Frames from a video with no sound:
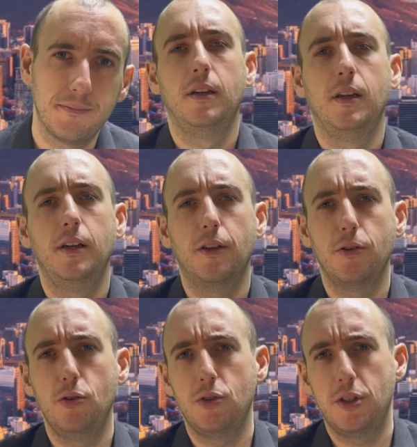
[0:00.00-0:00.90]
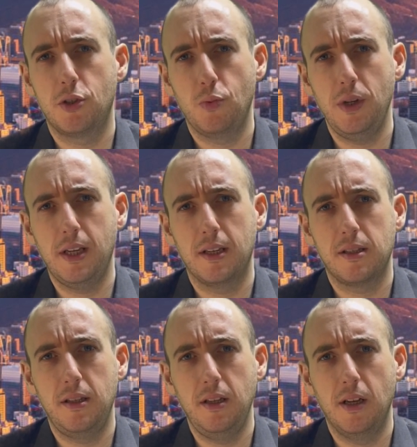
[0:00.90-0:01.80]
In other news this week,
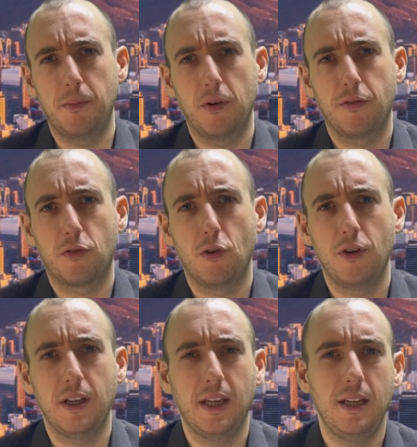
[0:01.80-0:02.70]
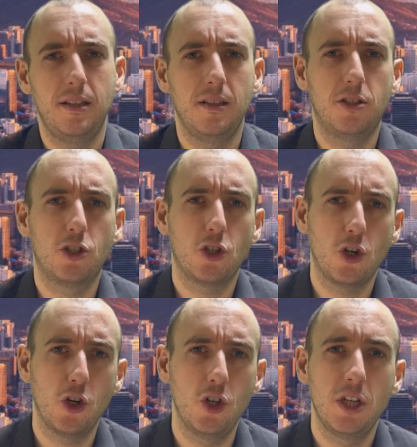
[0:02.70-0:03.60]
as the number of corona cases
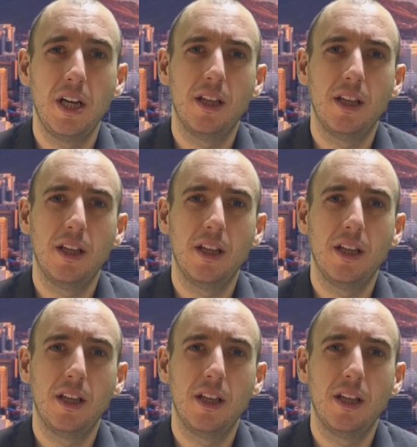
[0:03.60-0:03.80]
surge,